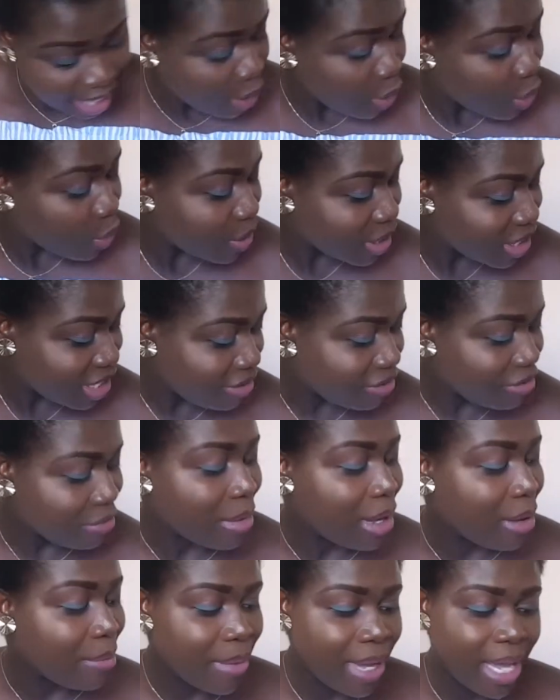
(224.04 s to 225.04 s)
I always have in
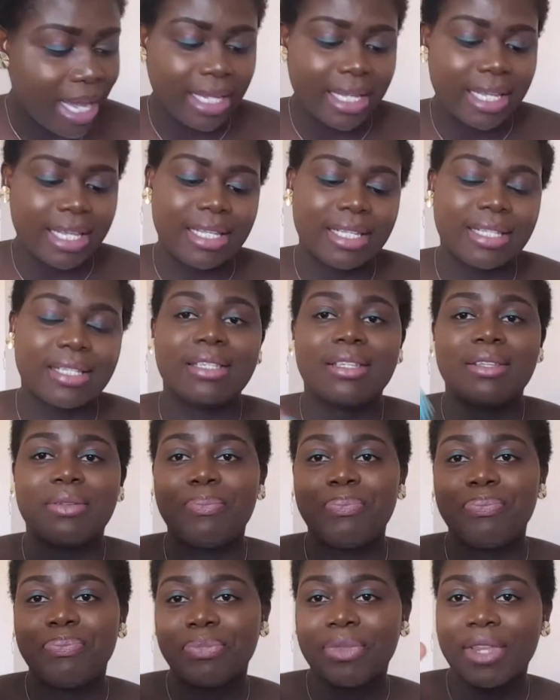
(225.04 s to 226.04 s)
my bag is
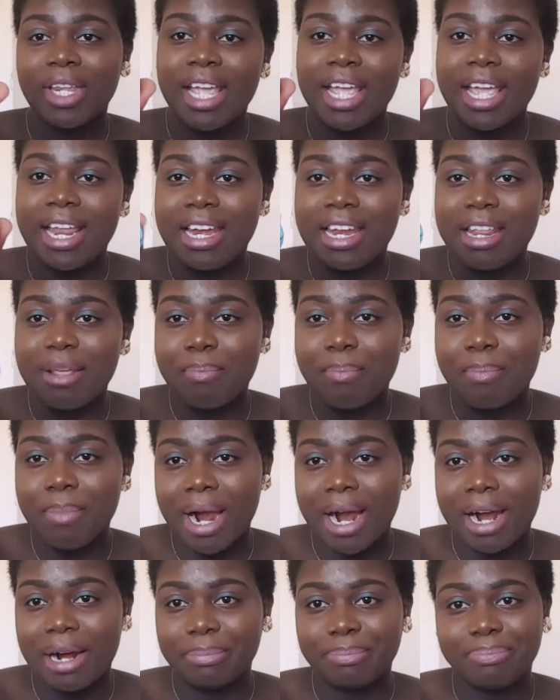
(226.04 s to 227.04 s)
a lip
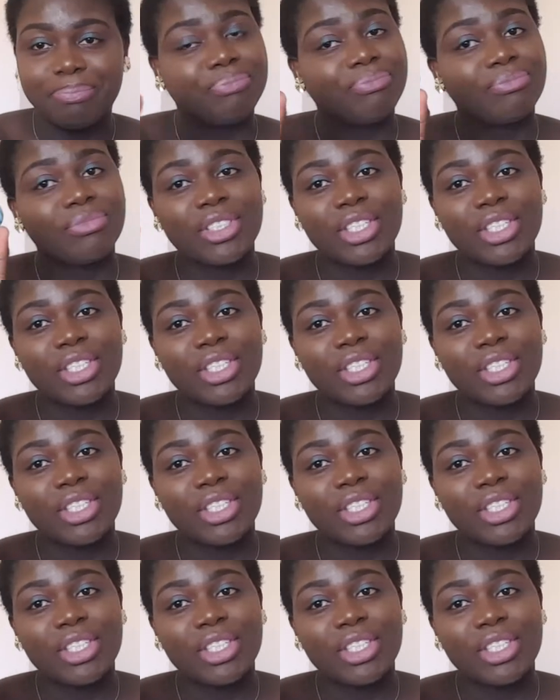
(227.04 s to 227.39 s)
balm